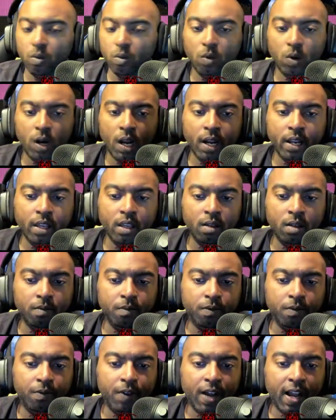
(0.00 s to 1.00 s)
I am
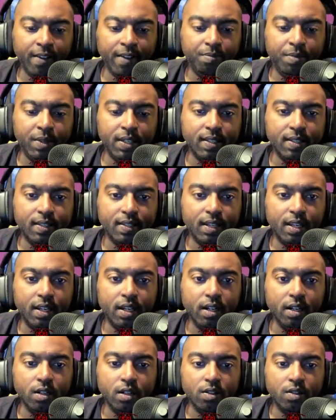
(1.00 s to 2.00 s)
5 pieces
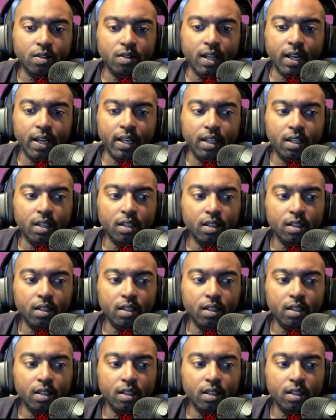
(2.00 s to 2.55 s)
here. So, like,